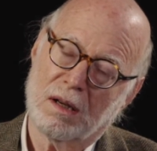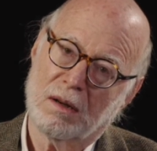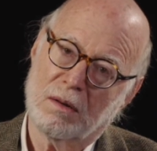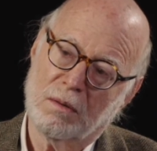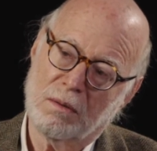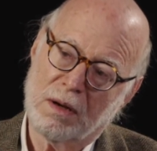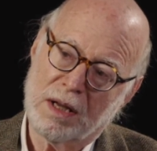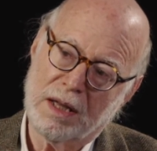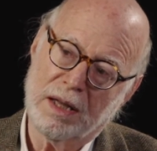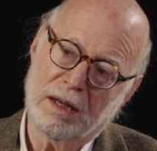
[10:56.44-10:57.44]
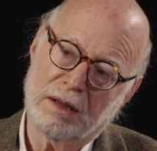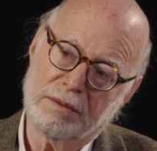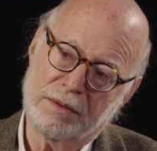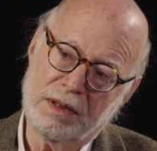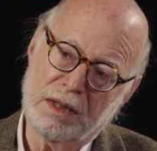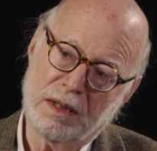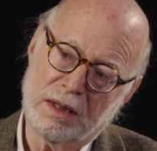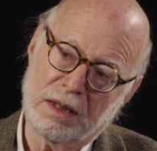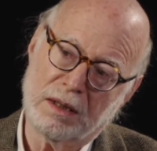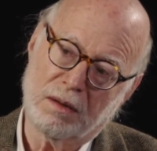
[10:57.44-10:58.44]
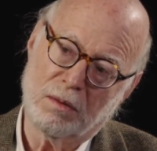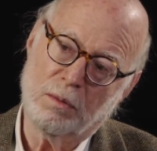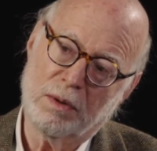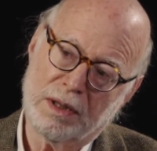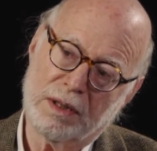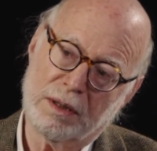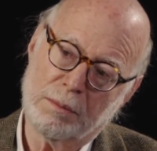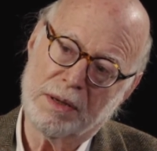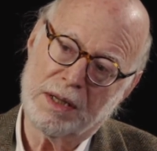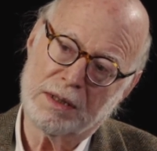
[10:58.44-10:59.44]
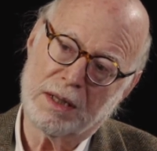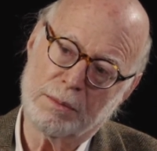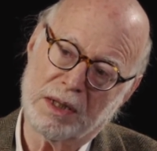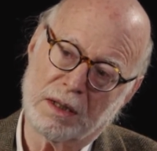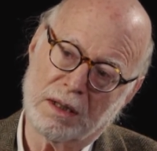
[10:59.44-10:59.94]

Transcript: way of dealing with the pandemic